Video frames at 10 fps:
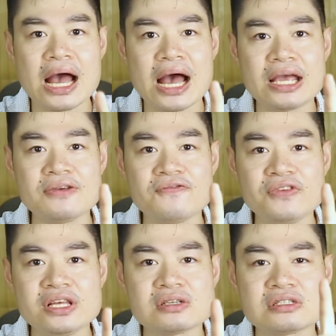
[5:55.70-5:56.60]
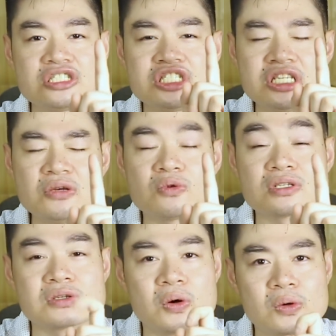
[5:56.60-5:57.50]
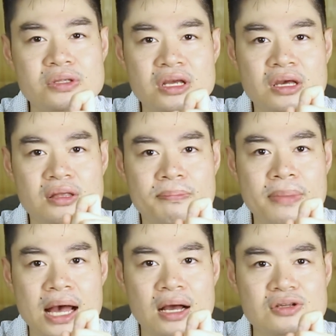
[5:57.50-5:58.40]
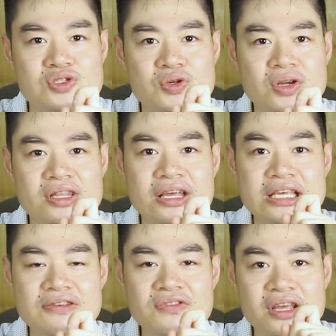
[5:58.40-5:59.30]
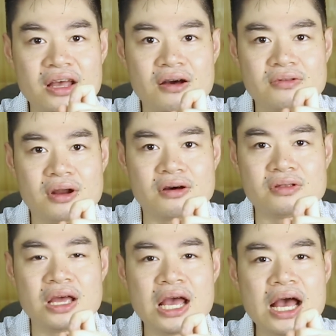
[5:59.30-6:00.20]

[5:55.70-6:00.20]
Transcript: I feel she was holding it back during the evening gown round.